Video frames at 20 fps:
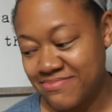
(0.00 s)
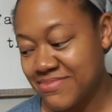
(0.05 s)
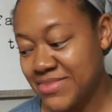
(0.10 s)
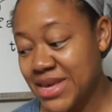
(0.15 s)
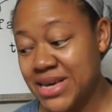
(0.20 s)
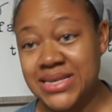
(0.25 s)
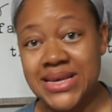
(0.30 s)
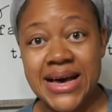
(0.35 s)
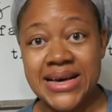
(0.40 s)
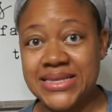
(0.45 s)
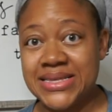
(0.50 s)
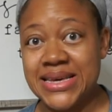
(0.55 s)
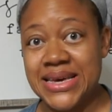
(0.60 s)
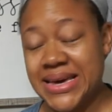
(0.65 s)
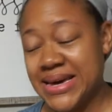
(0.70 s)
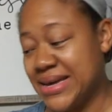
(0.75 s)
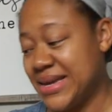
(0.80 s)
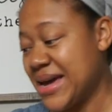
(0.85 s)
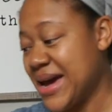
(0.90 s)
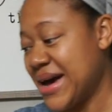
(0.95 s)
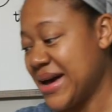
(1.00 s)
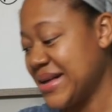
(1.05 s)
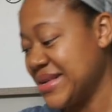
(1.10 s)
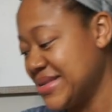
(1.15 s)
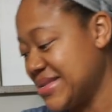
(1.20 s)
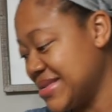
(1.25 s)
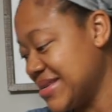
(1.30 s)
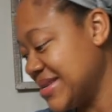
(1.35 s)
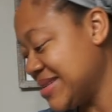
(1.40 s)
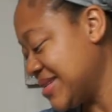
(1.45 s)
Because that's the end,
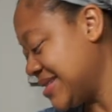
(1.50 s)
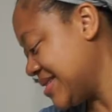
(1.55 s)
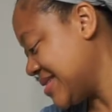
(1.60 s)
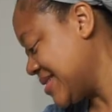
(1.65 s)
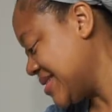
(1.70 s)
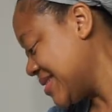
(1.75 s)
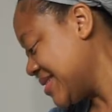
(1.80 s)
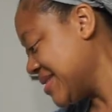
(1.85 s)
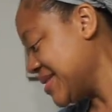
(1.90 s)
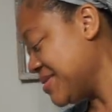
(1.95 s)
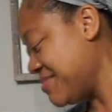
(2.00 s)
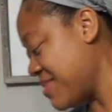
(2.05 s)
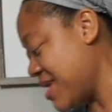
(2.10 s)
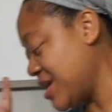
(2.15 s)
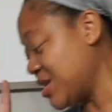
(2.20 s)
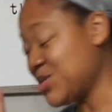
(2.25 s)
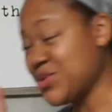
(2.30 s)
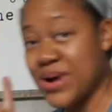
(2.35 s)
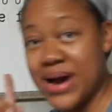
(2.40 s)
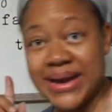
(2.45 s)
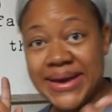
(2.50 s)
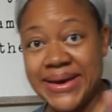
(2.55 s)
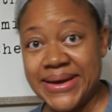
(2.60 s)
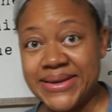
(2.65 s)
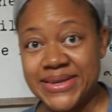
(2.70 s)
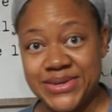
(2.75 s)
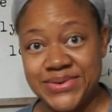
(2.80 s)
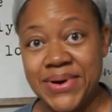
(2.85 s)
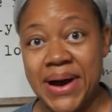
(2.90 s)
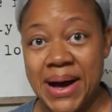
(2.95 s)
guys. Make sure I
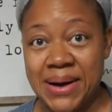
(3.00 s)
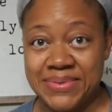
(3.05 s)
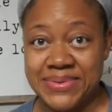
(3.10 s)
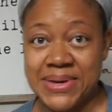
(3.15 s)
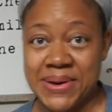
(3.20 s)
didn't drop